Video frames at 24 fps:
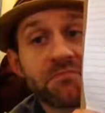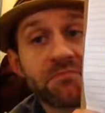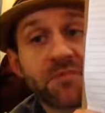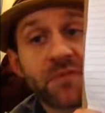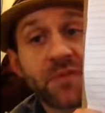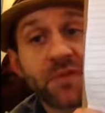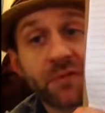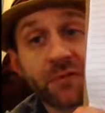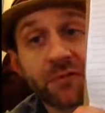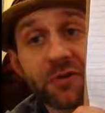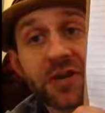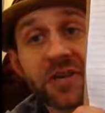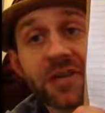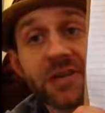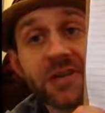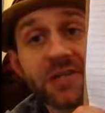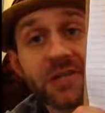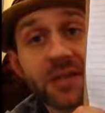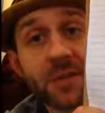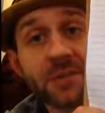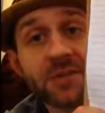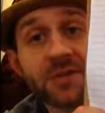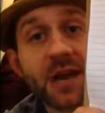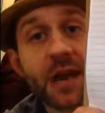3
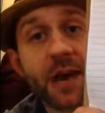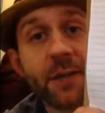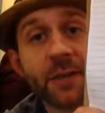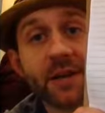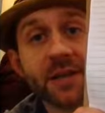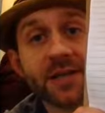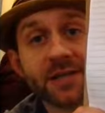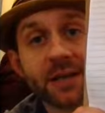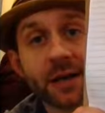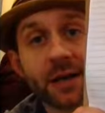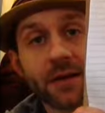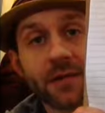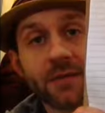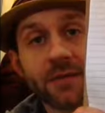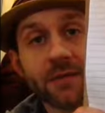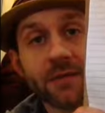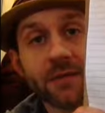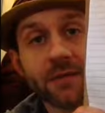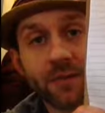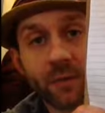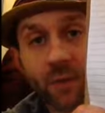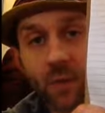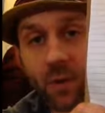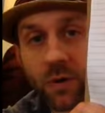subtopics out of it
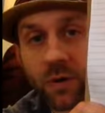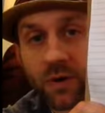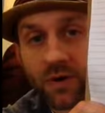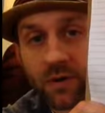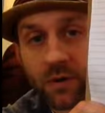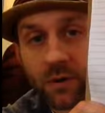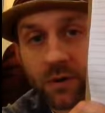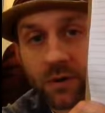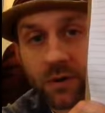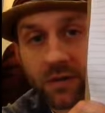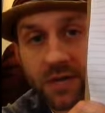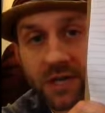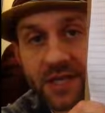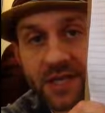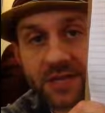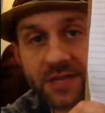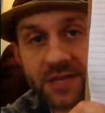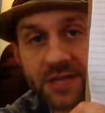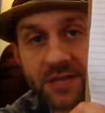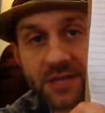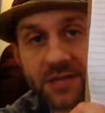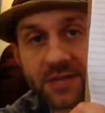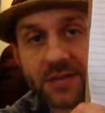for your thesis.